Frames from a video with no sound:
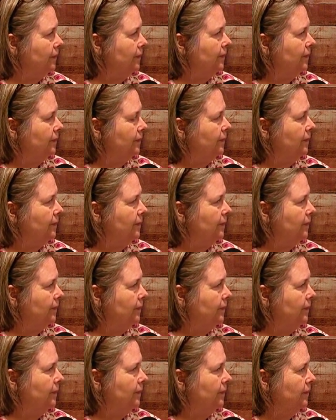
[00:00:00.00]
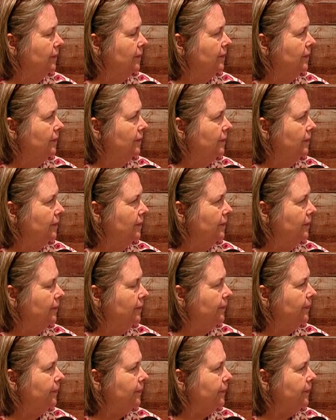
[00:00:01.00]

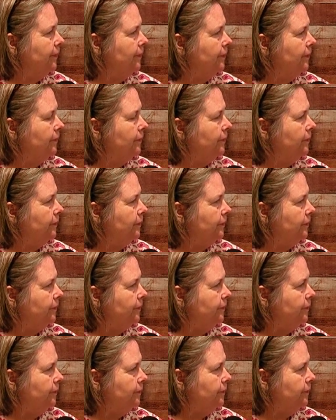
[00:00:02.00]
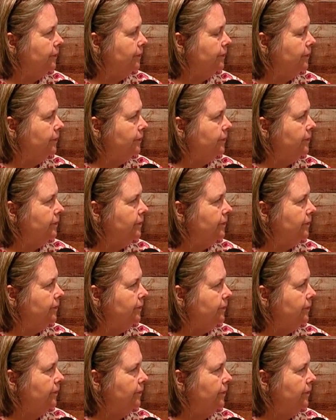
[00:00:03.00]
The person shown says nothing.